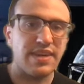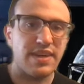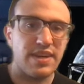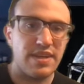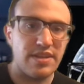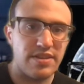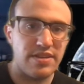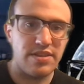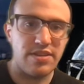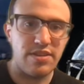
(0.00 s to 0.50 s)

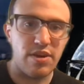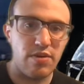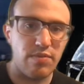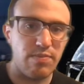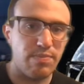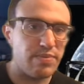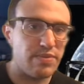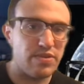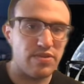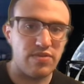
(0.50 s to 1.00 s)
Just
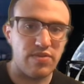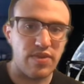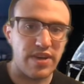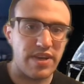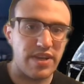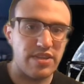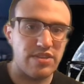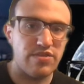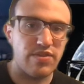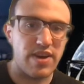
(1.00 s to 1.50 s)
don't drink
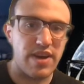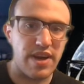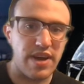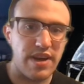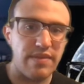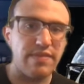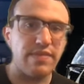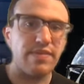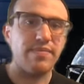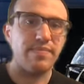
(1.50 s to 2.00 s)
and
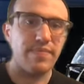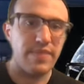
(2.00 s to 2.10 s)
drive.